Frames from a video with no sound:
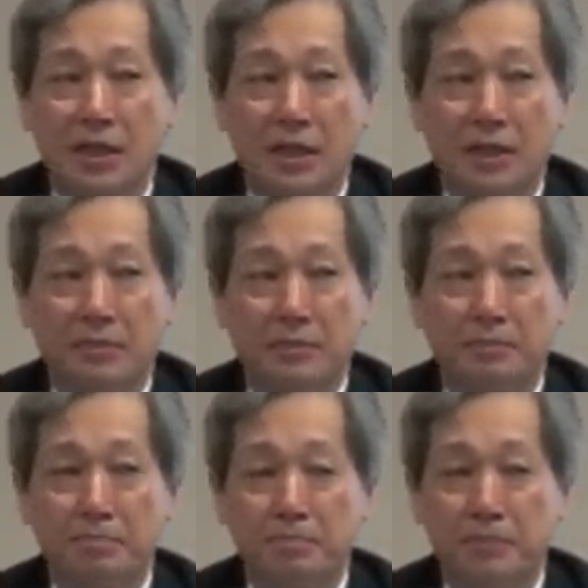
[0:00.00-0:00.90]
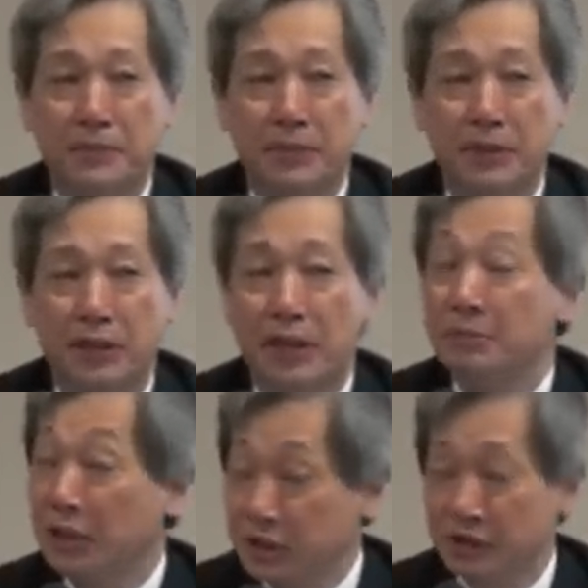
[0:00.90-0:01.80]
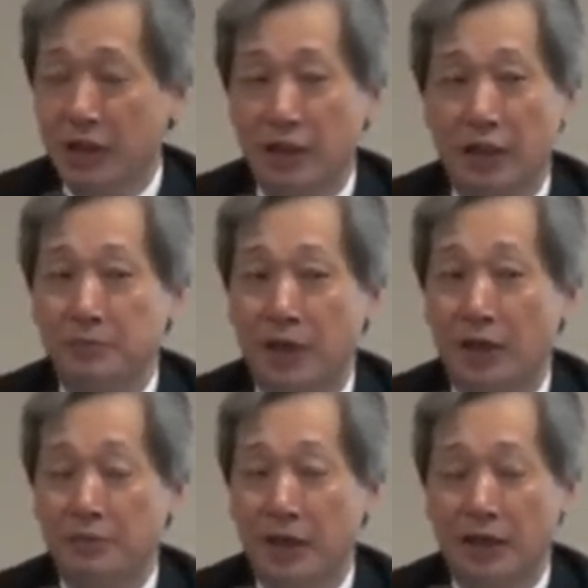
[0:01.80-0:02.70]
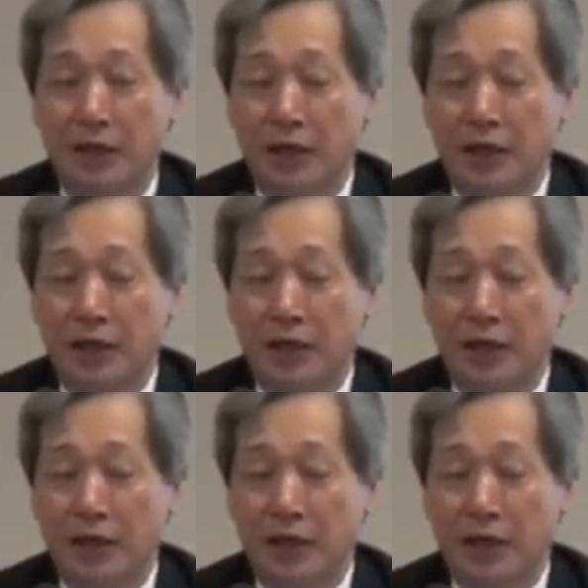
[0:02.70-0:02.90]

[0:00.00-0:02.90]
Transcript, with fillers: Um, I'm, not a, I'm, I'm,